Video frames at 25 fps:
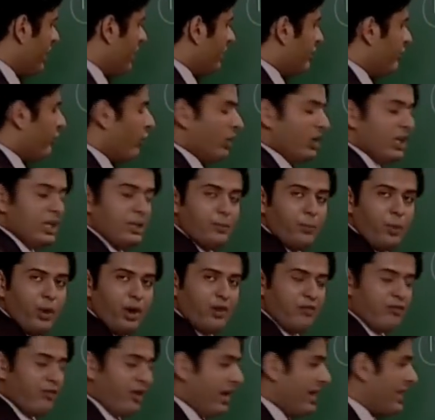
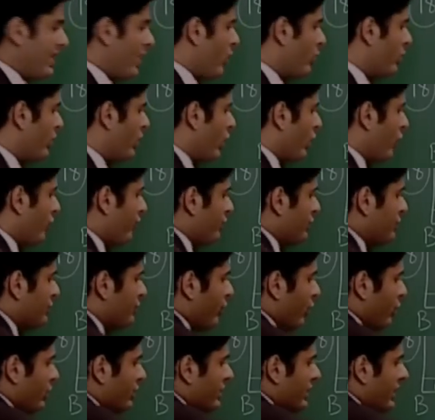40.5 rounded off is
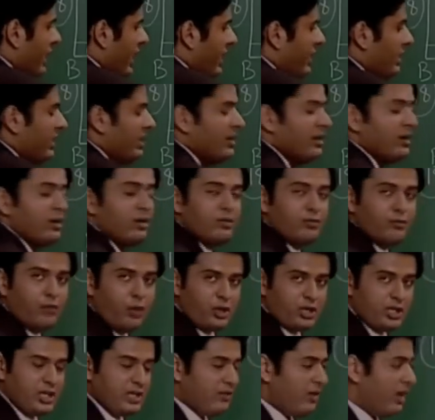40 and
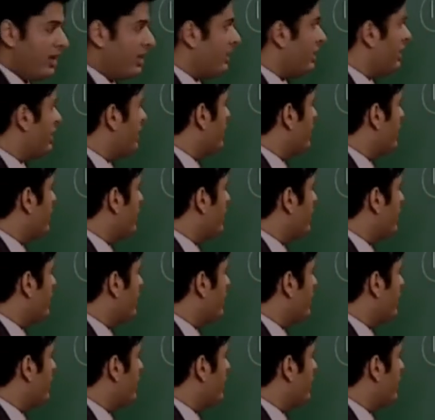41.